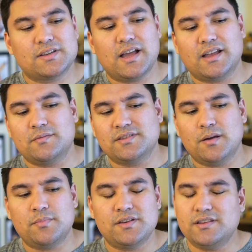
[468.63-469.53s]
This guy comes
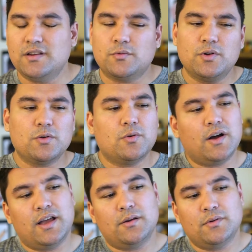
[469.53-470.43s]
up and you know, real
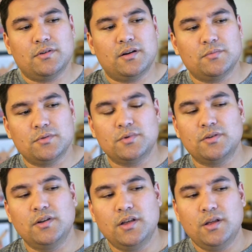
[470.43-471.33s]
quiet, real humble,
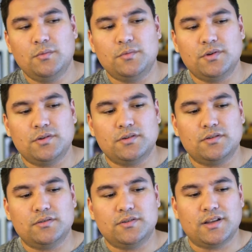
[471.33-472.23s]
real,
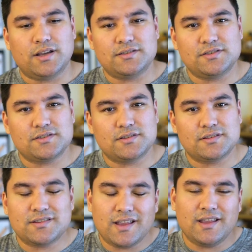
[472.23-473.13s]
real nice. Just
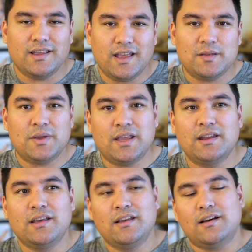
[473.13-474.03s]
says, hey, hey man,
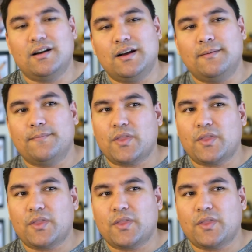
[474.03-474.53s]
uh,